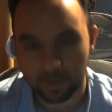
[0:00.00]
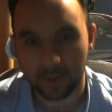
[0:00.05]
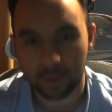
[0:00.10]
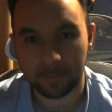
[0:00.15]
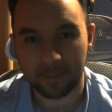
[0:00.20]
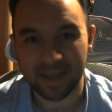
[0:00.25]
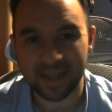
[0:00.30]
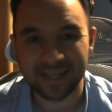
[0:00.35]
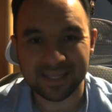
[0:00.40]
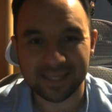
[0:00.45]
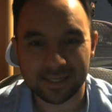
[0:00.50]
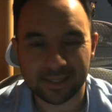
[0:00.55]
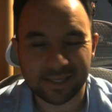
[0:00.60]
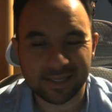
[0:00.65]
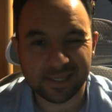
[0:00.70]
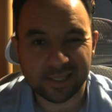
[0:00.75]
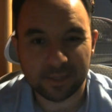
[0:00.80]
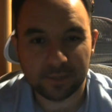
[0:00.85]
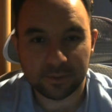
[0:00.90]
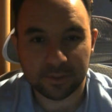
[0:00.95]
basically
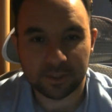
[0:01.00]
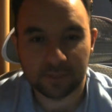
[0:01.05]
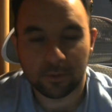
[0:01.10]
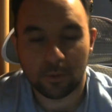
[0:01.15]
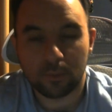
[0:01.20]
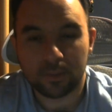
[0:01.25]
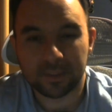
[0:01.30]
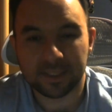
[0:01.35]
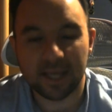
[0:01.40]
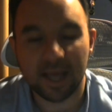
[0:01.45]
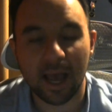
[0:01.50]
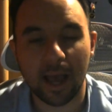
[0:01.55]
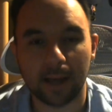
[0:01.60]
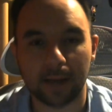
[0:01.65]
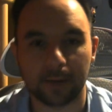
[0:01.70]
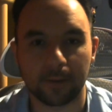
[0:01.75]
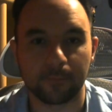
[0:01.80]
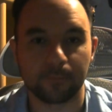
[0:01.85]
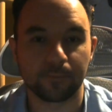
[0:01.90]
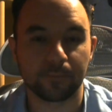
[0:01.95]
tier zero
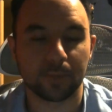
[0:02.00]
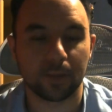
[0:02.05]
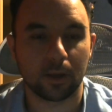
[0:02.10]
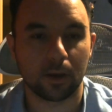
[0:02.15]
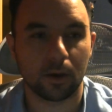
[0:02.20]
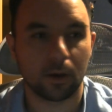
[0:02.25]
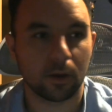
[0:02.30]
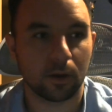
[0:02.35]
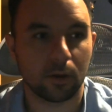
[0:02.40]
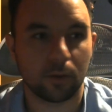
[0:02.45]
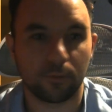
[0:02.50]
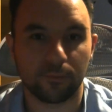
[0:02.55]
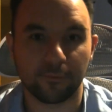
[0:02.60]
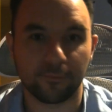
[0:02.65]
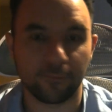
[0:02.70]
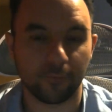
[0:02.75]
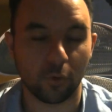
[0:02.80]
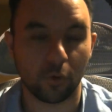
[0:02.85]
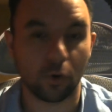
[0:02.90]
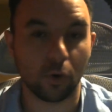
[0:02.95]
deck uh,
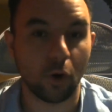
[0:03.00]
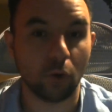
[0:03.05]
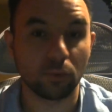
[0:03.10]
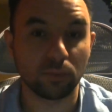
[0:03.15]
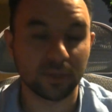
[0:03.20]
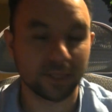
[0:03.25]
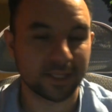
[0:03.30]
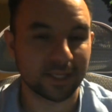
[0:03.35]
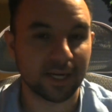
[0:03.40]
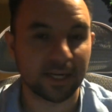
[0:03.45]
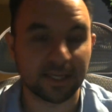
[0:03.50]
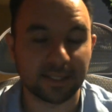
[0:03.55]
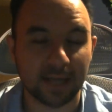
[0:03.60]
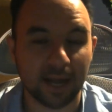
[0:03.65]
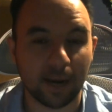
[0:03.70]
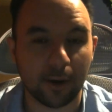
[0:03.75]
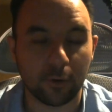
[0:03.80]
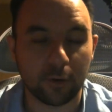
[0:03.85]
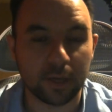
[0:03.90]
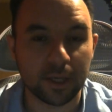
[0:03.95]
for almost an
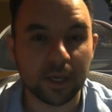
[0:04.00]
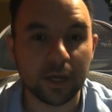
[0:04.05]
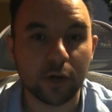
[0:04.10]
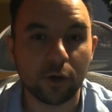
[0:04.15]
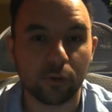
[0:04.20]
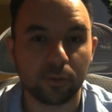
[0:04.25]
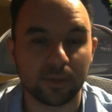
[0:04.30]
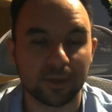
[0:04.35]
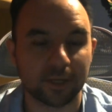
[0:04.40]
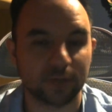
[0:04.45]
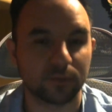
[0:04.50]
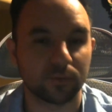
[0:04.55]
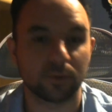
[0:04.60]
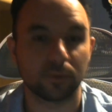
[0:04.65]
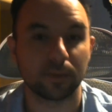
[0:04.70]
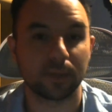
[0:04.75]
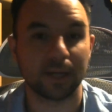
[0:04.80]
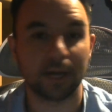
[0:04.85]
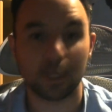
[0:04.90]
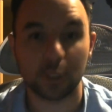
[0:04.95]
entire year, because we
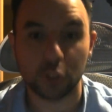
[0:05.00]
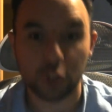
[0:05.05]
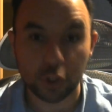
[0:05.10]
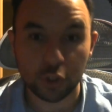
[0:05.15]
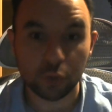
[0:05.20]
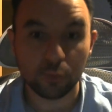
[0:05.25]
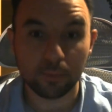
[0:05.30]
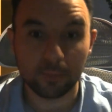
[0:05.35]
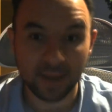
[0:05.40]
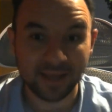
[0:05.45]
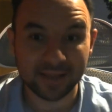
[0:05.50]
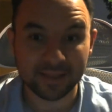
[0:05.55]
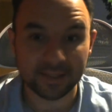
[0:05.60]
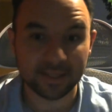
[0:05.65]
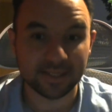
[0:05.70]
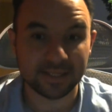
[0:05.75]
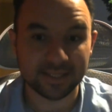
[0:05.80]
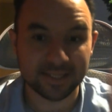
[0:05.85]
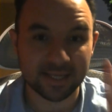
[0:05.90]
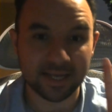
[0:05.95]
only got two ban
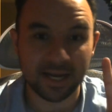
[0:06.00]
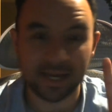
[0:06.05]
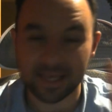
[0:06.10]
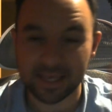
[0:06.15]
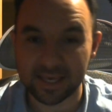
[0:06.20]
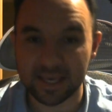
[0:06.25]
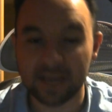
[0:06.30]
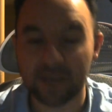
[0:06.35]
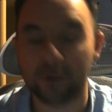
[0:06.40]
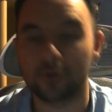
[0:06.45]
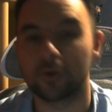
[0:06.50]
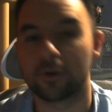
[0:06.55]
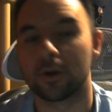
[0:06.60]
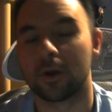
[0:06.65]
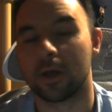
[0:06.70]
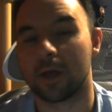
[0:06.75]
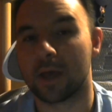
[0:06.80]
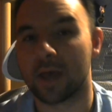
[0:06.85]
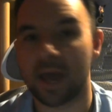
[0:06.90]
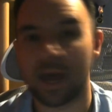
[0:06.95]
lists a year.
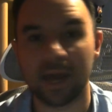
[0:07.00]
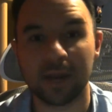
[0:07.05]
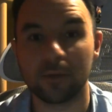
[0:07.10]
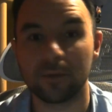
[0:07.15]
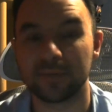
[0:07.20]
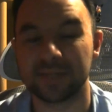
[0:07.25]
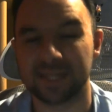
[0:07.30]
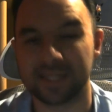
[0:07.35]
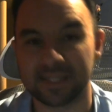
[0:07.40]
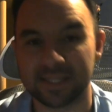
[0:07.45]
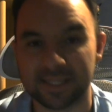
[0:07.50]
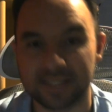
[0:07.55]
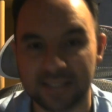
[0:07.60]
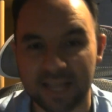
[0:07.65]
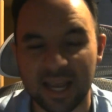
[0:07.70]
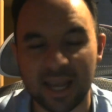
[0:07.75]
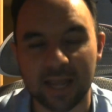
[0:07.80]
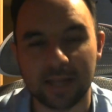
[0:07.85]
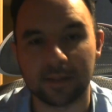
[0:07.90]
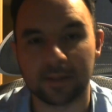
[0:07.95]
And it was
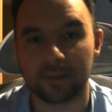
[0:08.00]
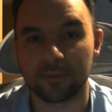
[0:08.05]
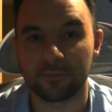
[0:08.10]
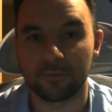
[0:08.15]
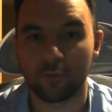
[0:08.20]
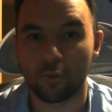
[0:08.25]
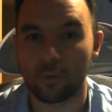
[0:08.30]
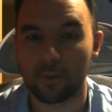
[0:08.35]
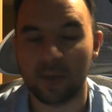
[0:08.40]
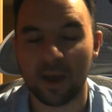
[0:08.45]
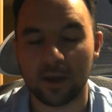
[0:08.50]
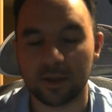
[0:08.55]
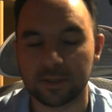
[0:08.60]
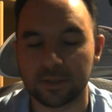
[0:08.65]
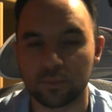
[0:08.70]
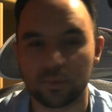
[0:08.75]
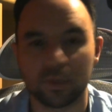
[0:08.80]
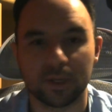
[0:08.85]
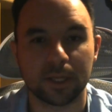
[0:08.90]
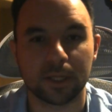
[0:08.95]
insane. The
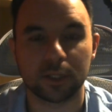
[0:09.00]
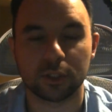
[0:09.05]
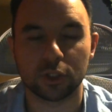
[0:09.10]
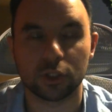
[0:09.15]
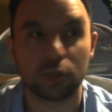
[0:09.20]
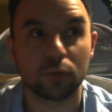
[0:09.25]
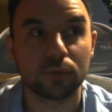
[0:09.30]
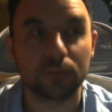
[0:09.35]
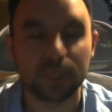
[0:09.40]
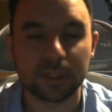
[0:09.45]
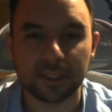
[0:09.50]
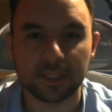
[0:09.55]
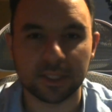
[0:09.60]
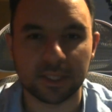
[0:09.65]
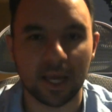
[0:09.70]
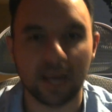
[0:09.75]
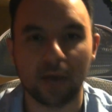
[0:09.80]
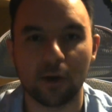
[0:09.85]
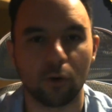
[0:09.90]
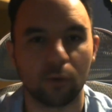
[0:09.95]
formats would get so
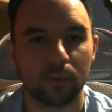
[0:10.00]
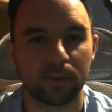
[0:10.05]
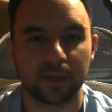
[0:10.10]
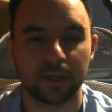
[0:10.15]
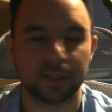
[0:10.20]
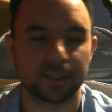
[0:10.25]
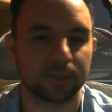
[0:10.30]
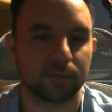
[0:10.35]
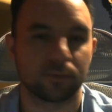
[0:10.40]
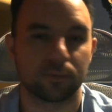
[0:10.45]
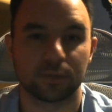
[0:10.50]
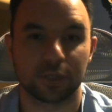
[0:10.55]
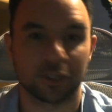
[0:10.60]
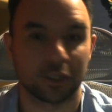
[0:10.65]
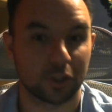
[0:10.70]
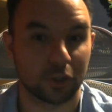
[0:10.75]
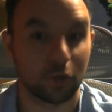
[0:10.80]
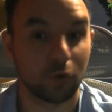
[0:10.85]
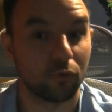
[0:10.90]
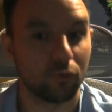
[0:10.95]
stale because there was
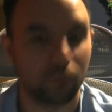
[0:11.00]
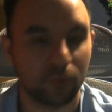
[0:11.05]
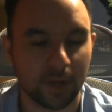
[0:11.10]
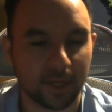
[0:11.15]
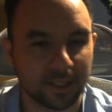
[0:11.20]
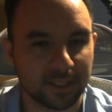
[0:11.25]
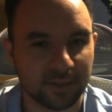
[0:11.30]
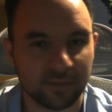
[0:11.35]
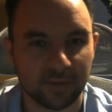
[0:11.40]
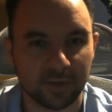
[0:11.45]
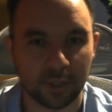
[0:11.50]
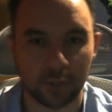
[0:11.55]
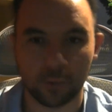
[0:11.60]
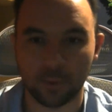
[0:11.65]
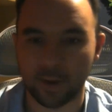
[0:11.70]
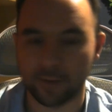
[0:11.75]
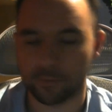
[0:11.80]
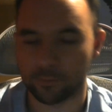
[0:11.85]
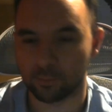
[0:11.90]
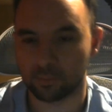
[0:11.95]
just no creativity.
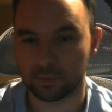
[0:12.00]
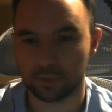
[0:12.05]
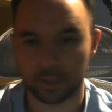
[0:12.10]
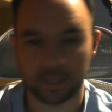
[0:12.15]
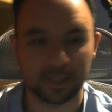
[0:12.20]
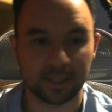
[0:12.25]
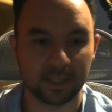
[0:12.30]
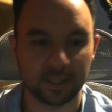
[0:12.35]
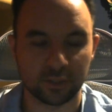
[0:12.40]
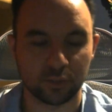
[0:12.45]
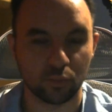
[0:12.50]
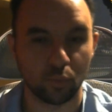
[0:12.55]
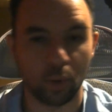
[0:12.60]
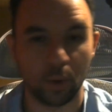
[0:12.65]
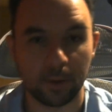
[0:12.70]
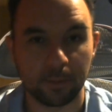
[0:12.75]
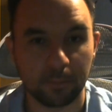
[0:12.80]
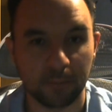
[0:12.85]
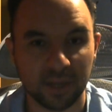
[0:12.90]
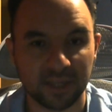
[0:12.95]
You either played this
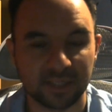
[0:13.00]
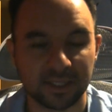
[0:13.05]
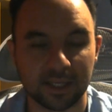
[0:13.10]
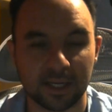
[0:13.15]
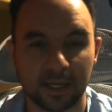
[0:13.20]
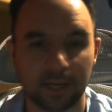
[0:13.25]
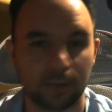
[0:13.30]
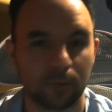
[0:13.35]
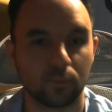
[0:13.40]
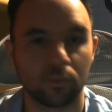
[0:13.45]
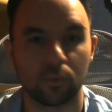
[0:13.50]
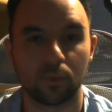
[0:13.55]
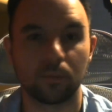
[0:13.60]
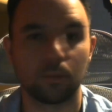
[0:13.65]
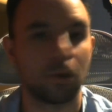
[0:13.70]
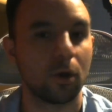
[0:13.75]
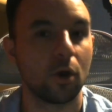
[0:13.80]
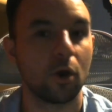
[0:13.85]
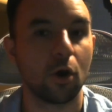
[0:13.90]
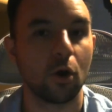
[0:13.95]
one best deck in the
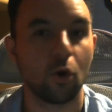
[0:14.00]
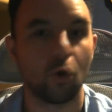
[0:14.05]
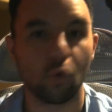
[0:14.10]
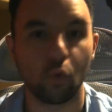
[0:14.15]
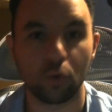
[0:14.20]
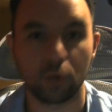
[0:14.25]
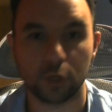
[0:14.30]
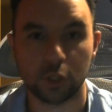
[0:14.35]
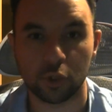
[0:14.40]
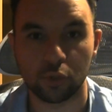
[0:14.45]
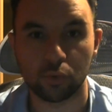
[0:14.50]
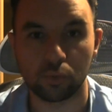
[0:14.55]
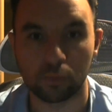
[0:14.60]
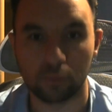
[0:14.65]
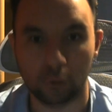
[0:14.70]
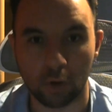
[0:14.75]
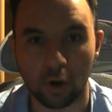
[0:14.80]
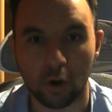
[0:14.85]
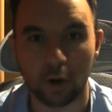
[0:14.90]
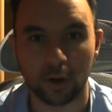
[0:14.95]
room or you
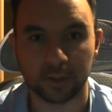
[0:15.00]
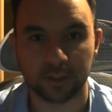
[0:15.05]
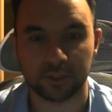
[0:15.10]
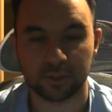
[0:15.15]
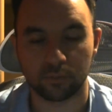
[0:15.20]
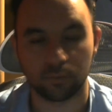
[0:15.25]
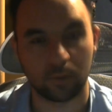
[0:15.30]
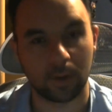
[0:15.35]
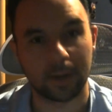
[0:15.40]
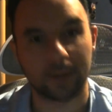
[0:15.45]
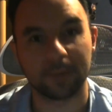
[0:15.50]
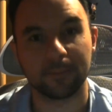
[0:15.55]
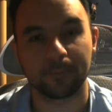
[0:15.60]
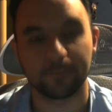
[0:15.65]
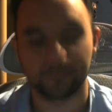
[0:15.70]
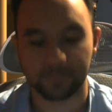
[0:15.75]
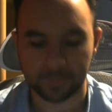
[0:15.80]
lost, right?